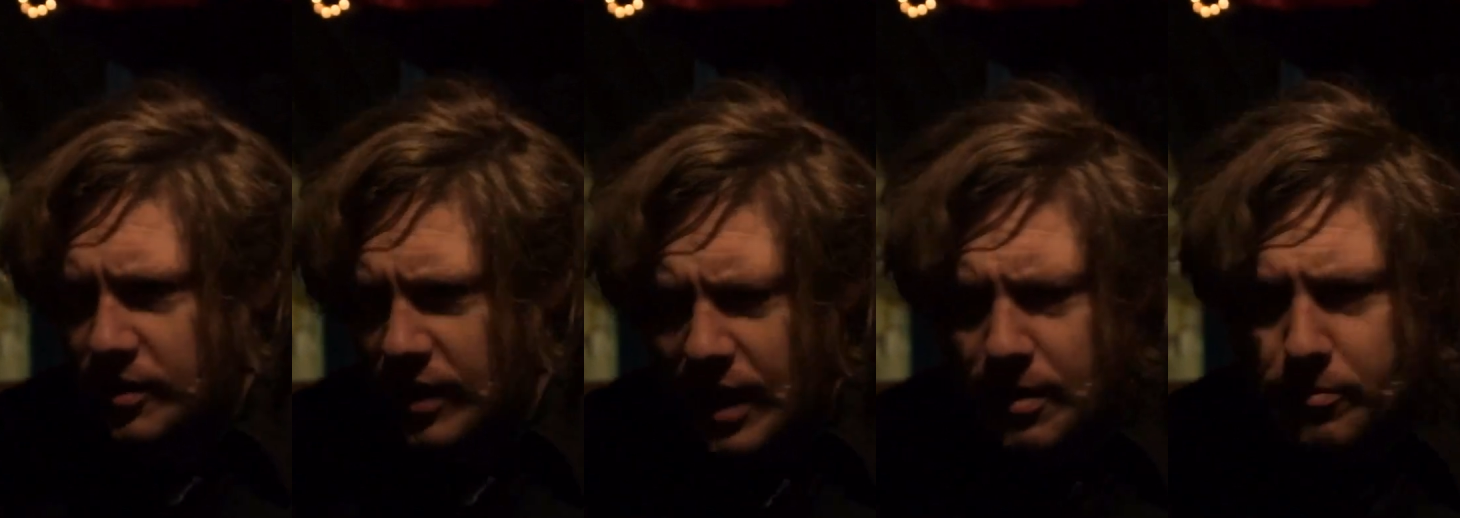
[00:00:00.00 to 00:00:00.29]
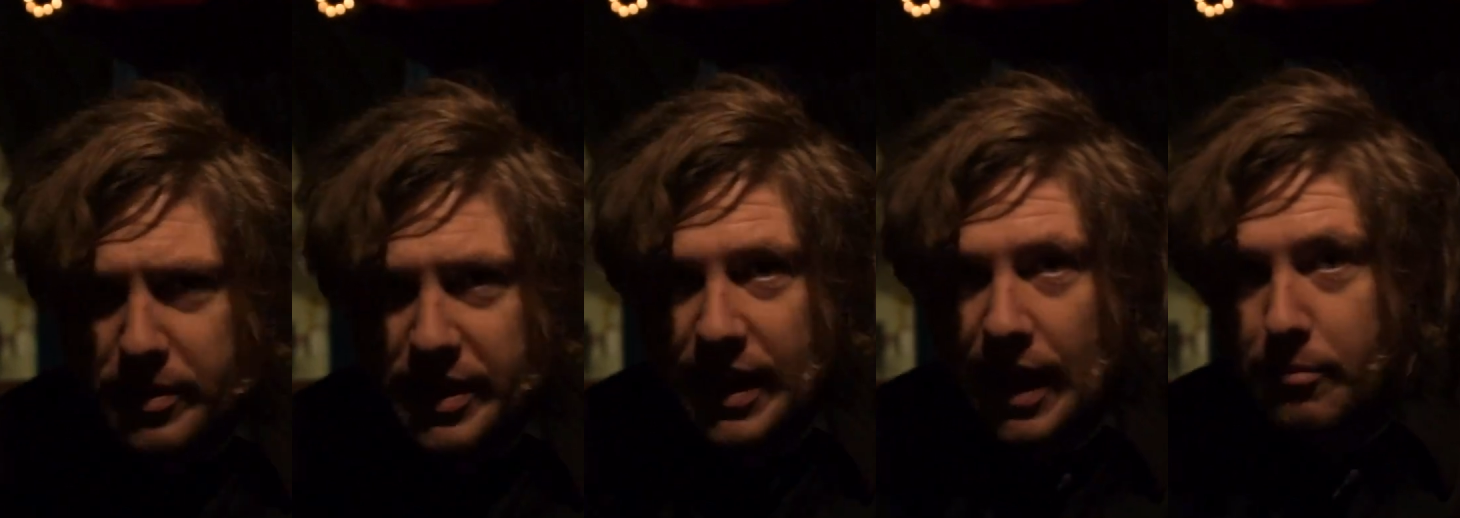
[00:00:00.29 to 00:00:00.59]

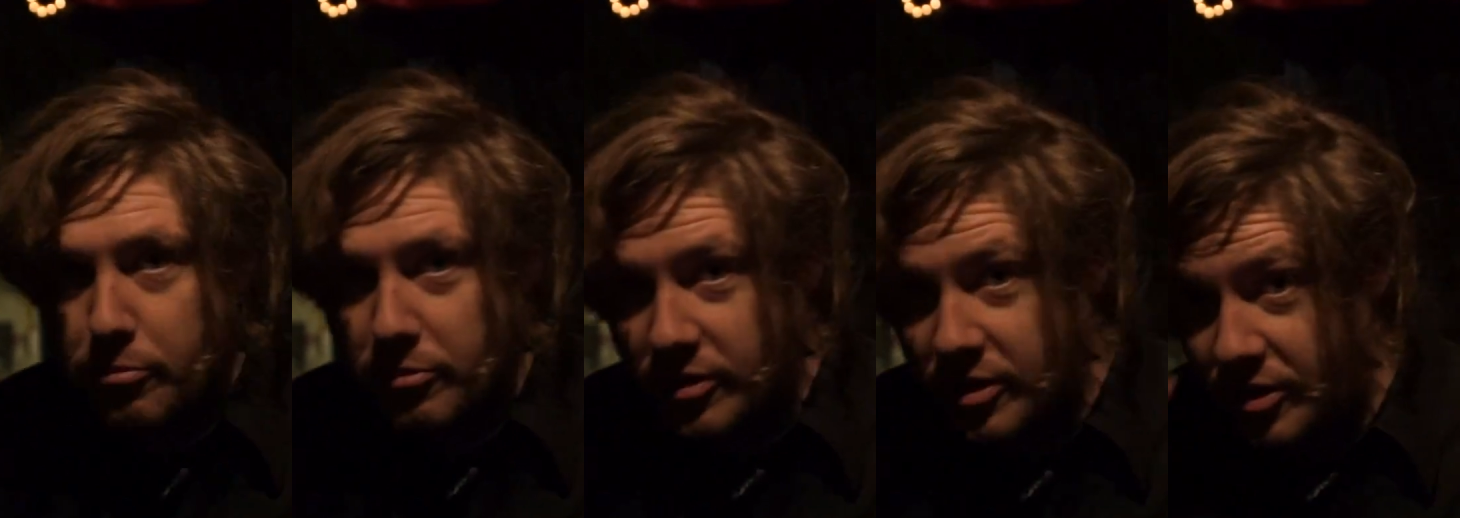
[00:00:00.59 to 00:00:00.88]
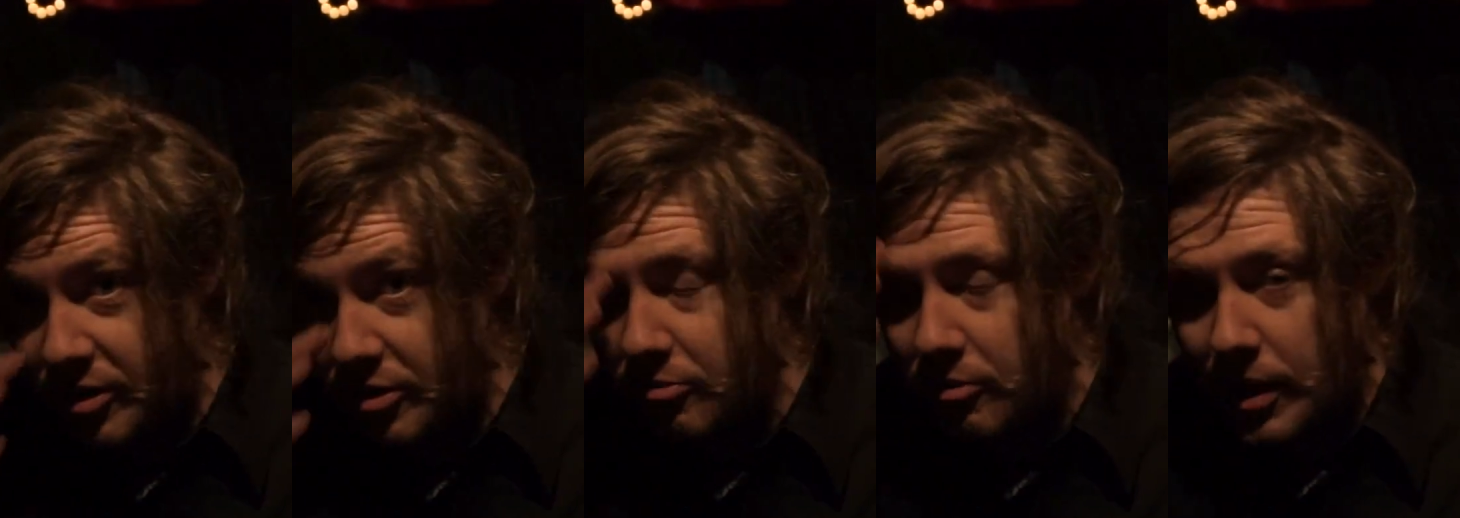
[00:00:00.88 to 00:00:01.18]
That being able
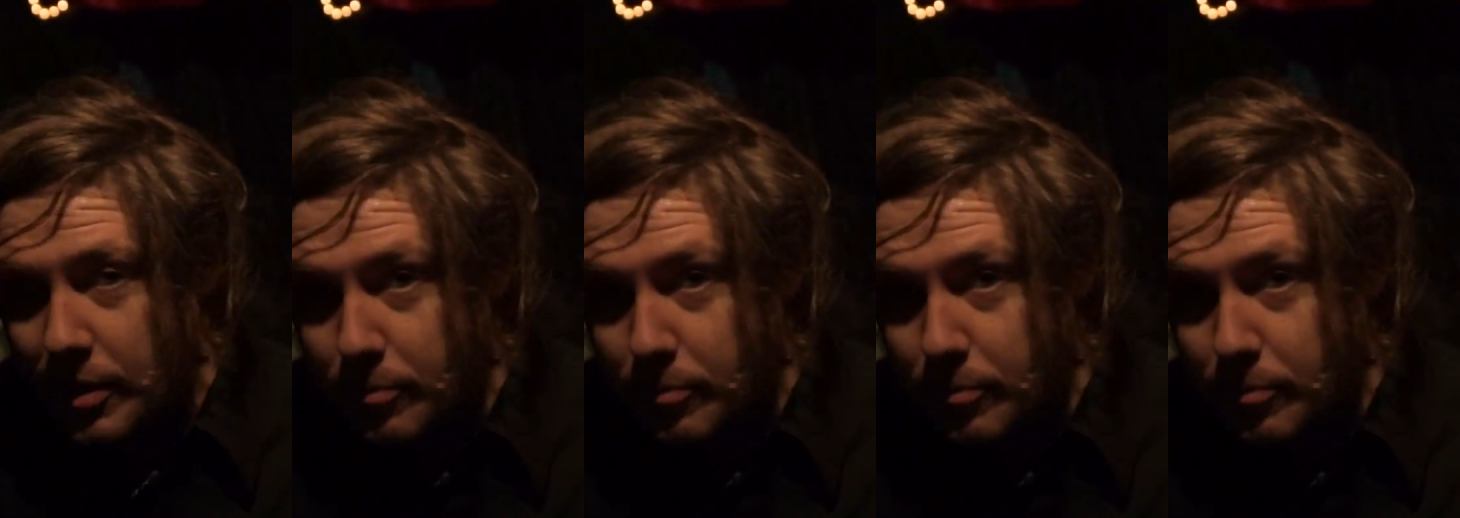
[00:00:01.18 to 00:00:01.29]
to do